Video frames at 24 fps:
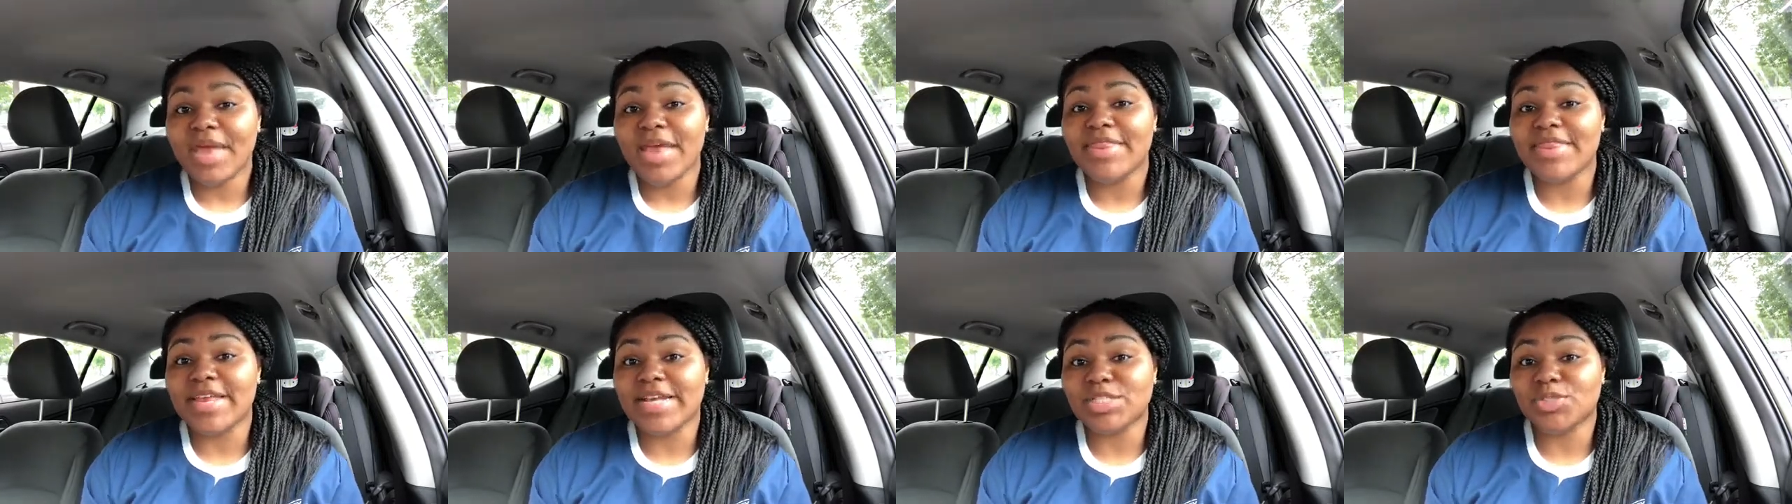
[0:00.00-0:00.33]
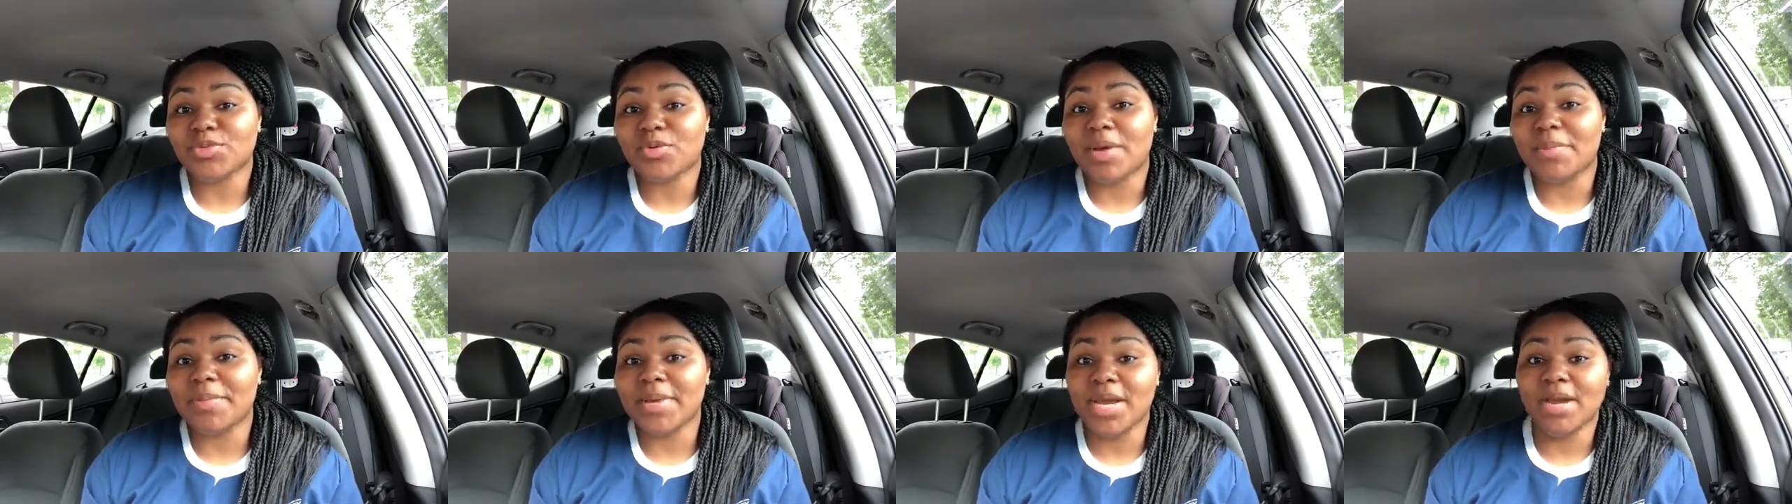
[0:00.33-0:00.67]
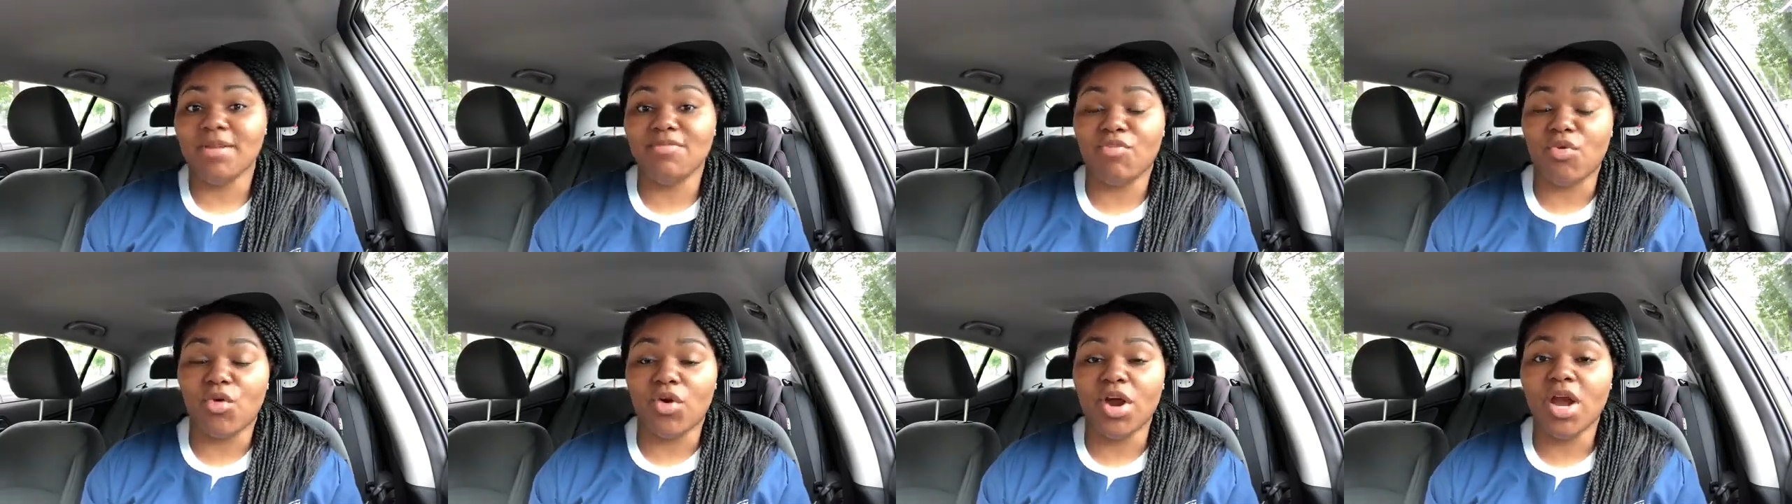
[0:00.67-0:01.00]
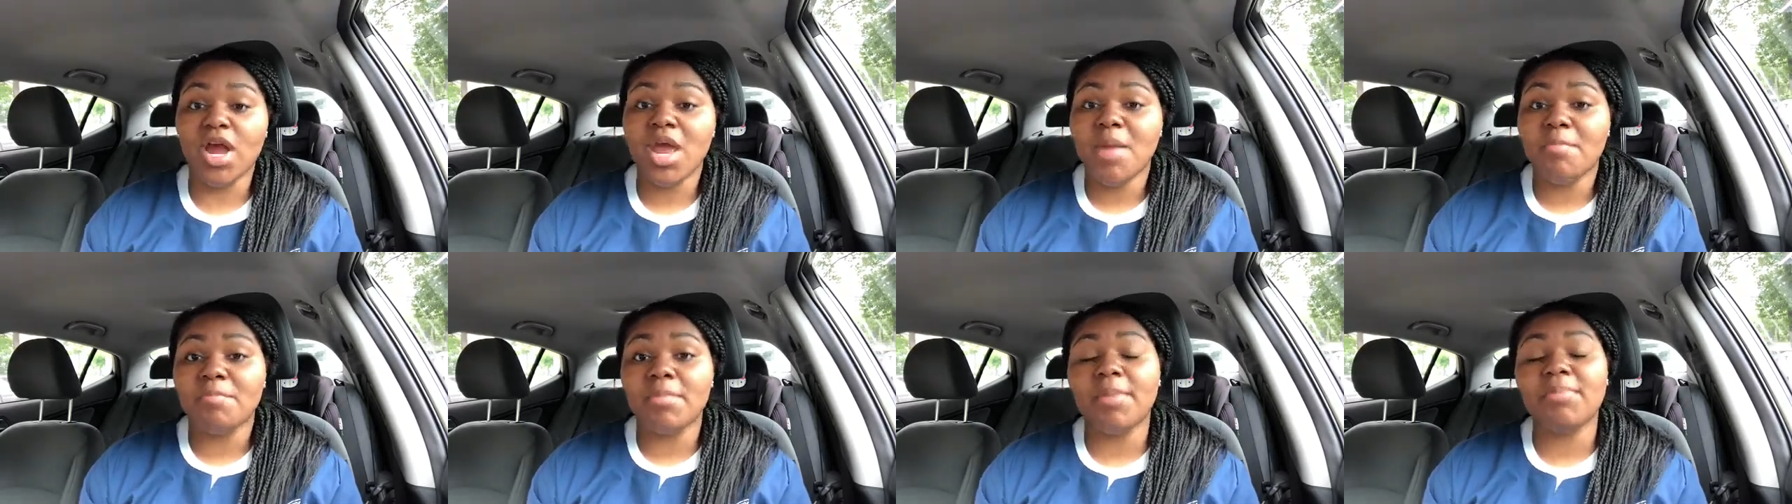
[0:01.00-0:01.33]
that's what I'm here for.
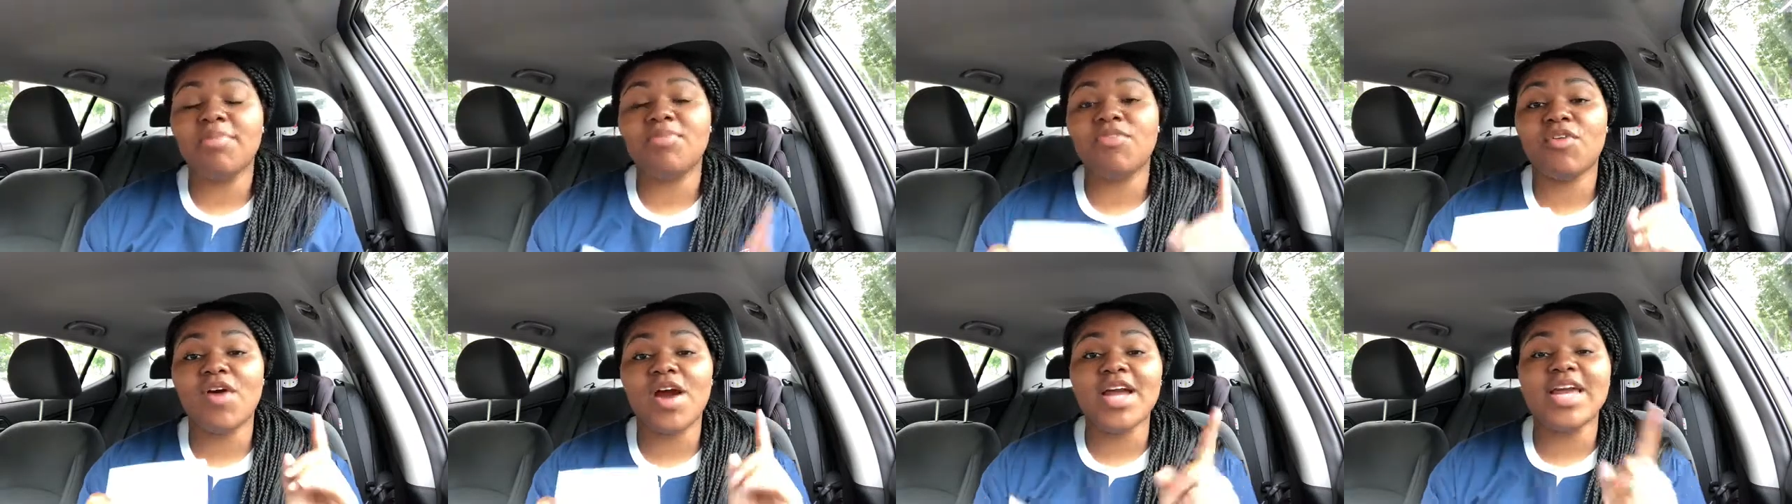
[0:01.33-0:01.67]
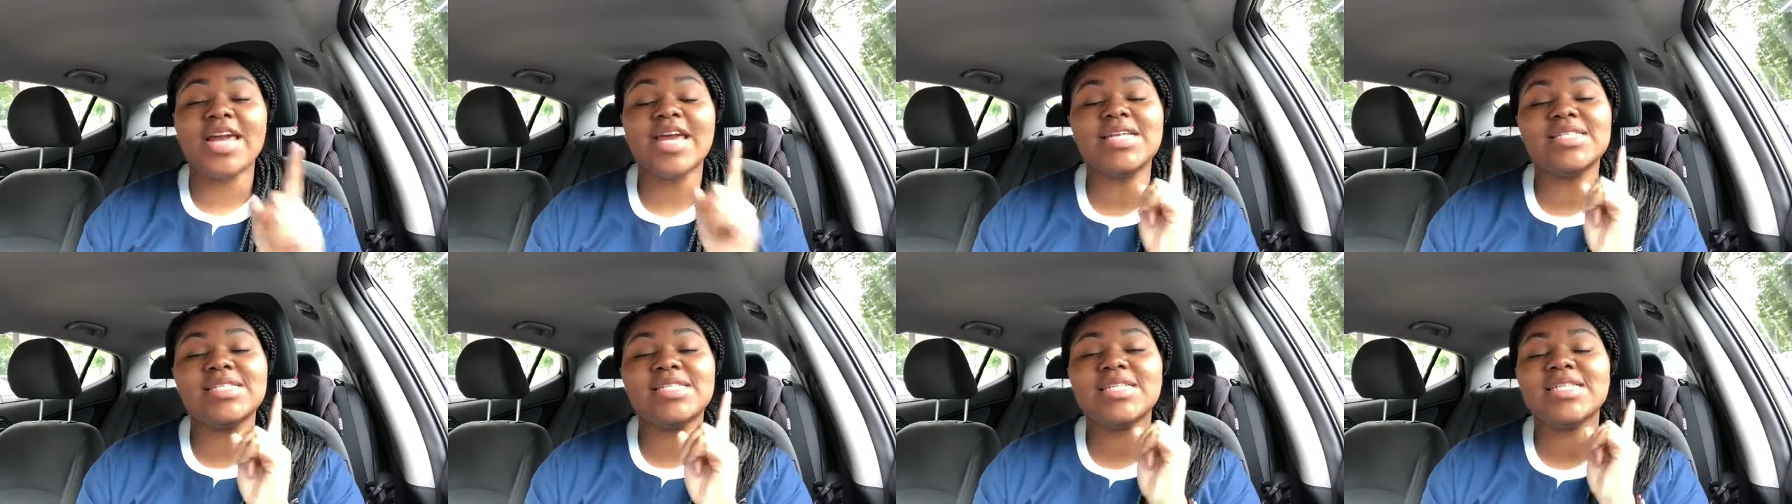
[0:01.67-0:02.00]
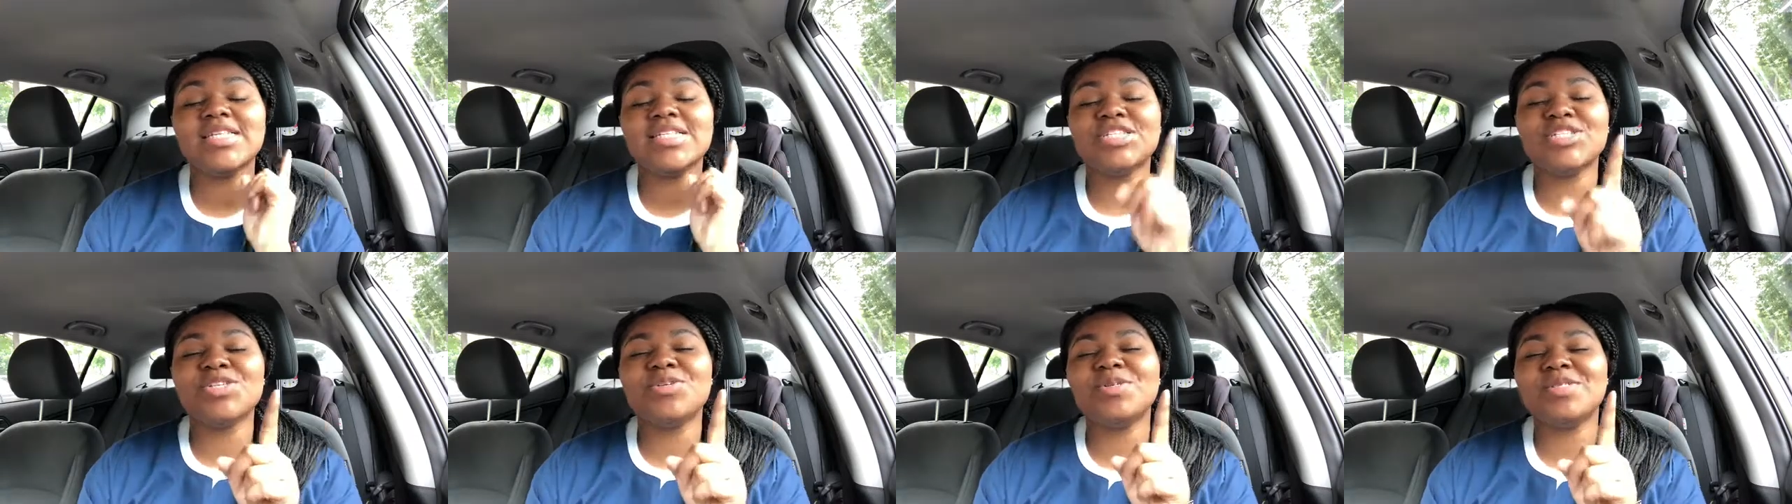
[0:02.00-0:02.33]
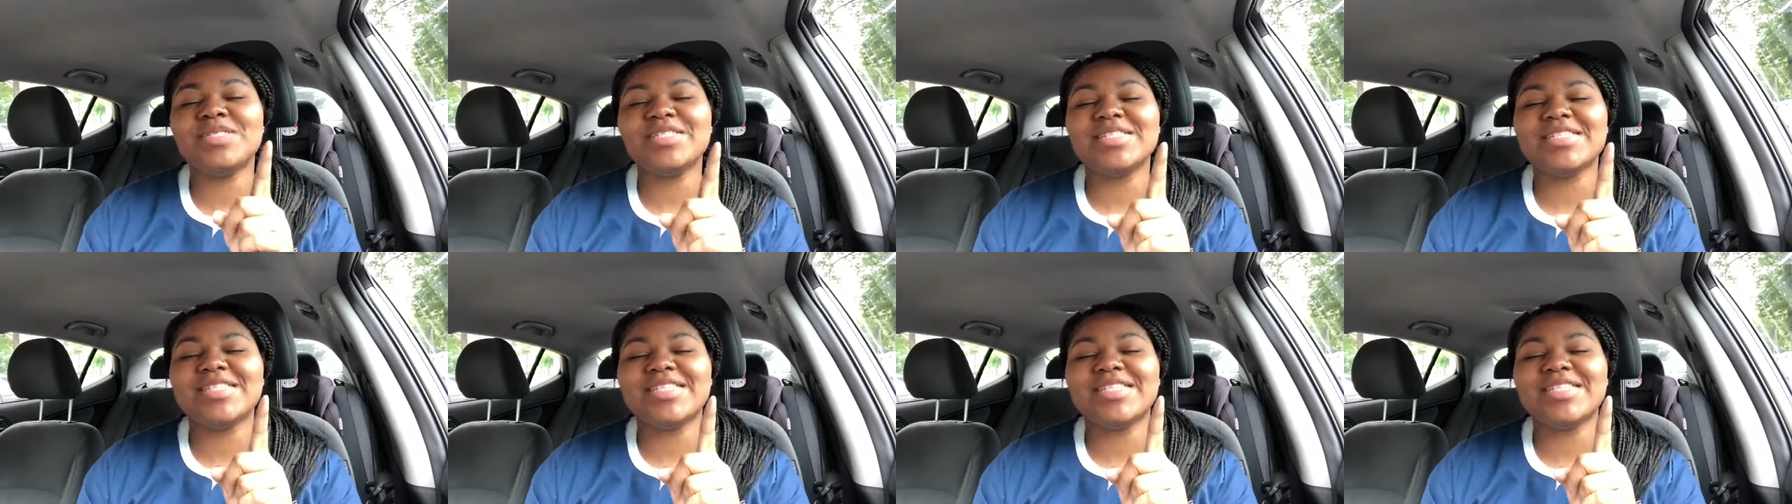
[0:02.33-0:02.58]
But before I get into the juicy